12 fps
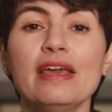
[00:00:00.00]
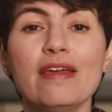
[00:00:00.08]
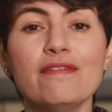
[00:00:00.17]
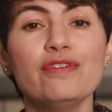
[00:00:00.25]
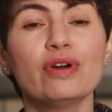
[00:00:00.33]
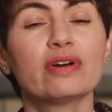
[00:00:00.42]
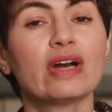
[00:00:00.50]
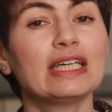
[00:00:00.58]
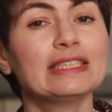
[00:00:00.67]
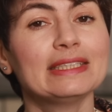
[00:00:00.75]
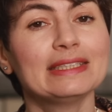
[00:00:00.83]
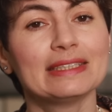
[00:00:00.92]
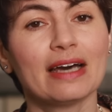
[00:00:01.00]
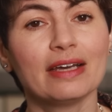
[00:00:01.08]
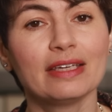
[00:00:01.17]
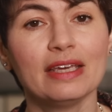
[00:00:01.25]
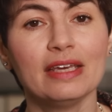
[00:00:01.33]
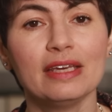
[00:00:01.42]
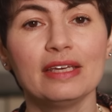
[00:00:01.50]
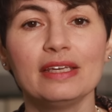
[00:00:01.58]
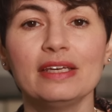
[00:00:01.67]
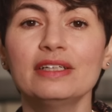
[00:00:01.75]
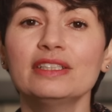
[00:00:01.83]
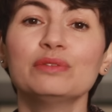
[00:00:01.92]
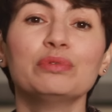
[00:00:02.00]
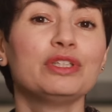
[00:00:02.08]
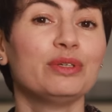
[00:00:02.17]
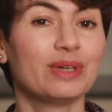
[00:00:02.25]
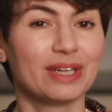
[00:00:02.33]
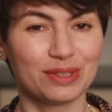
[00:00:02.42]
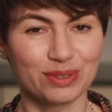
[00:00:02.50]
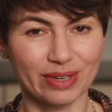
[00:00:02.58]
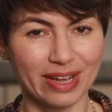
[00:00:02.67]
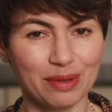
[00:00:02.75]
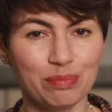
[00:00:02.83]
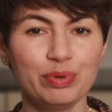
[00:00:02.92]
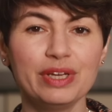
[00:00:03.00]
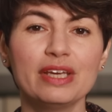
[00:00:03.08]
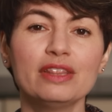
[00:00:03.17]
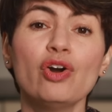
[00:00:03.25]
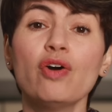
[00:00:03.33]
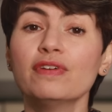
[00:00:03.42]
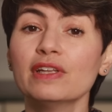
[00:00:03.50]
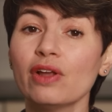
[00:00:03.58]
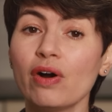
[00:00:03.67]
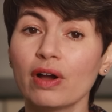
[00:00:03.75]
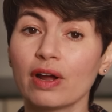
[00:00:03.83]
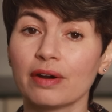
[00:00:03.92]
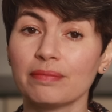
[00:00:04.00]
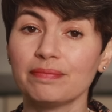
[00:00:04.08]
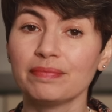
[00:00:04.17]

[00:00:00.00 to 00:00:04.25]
If your crust is soggy, here's what you can try. Preheat the oven longer.